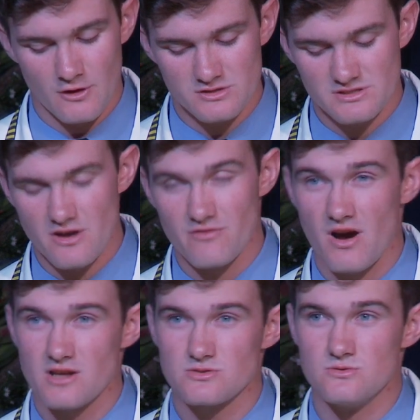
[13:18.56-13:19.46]
last day of
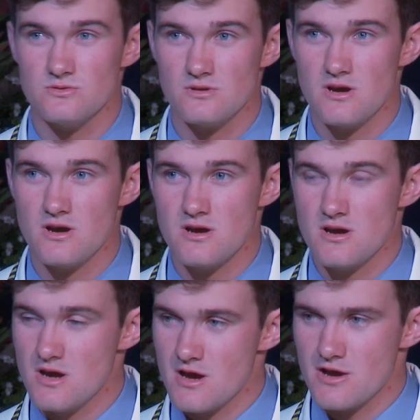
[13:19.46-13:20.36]
high school,
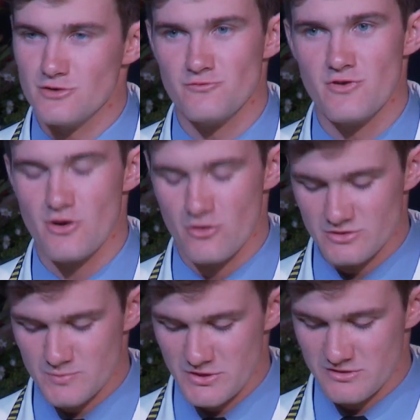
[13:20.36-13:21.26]
and your very own
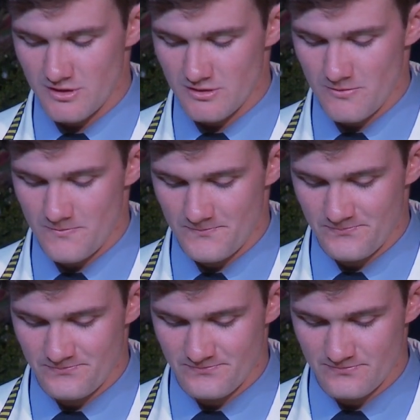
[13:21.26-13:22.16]
speech
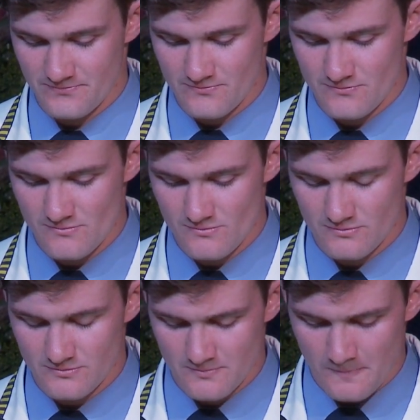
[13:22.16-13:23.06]
night.
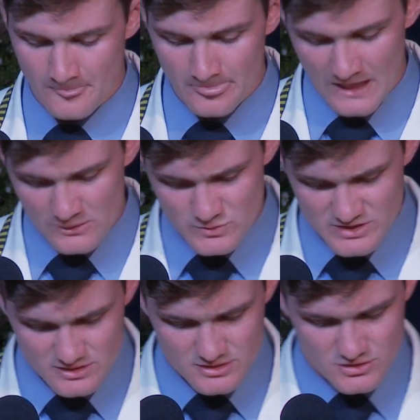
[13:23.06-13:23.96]
As we
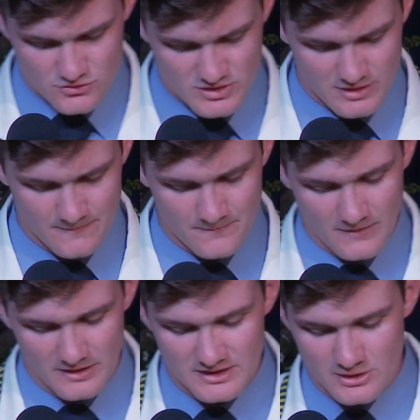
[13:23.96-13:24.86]
sit in this arena,
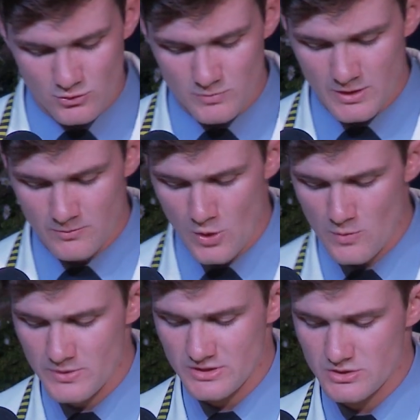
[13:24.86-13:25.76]
I think it would be
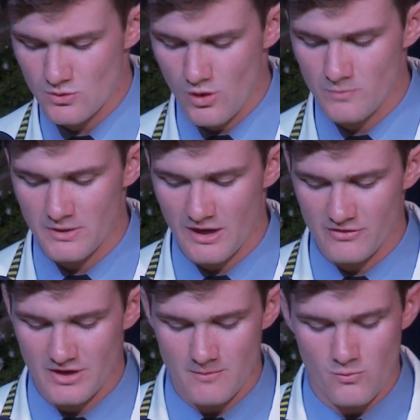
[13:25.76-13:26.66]
appropriate to quote
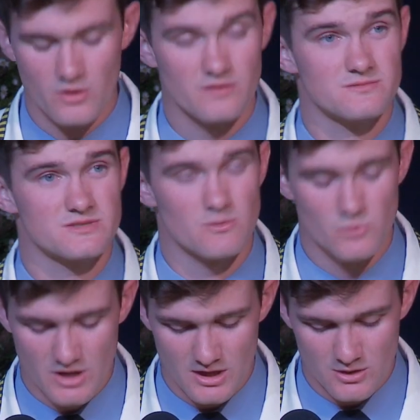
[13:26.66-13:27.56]
beloved head boy
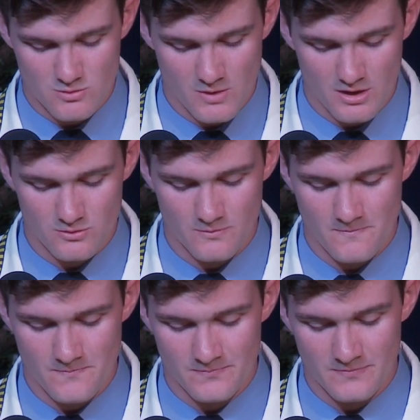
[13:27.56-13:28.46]
Samukele
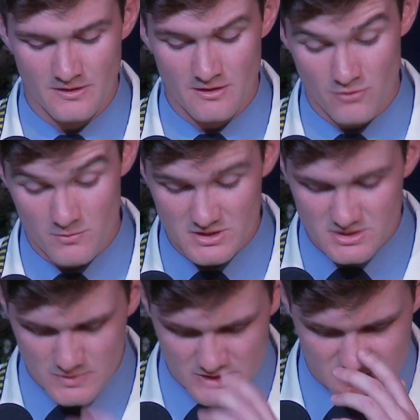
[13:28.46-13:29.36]
from his
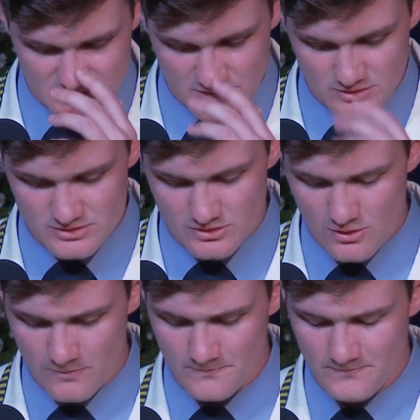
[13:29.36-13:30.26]
speech 10 years ago.